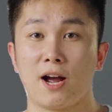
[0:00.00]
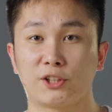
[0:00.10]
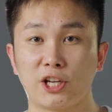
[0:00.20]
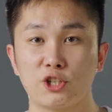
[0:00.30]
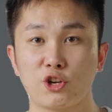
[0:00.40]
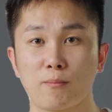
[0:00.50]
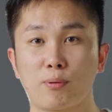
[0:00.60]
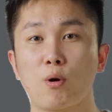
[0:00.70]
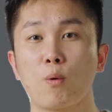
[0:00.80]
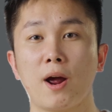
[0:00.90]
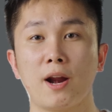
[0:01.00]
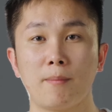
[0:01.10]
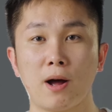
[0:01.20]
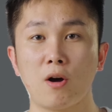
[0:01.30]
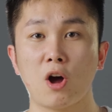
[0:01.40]
a teaching program
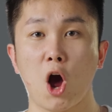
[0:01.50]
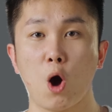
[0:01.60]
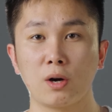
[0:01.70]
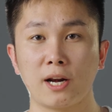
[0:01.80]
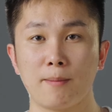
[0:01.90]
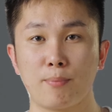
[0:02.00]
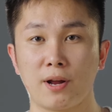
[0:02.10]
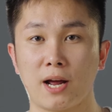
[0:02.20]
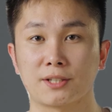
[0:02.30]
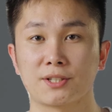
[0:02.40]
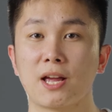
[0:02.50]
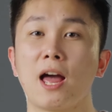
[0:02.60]
about Hollyland products.